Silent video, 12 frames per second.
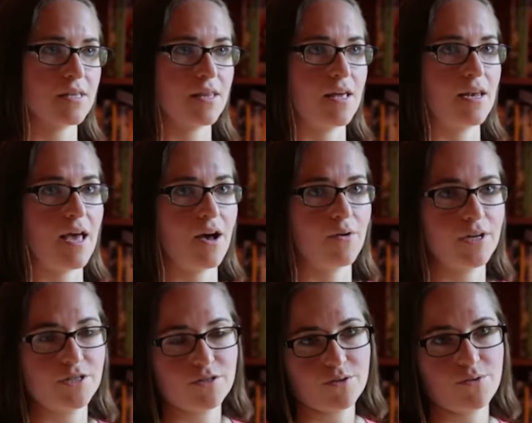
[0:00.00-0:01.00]
and then now I
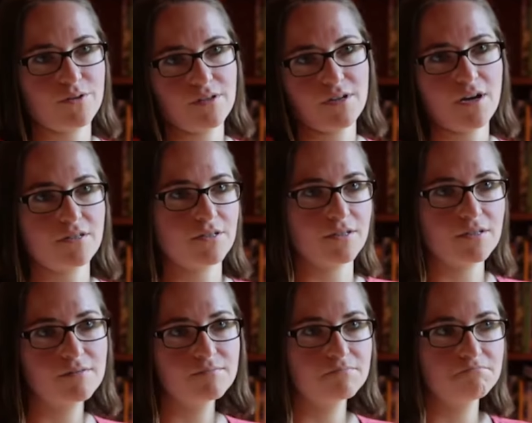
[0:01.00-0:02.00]
just go to the doctor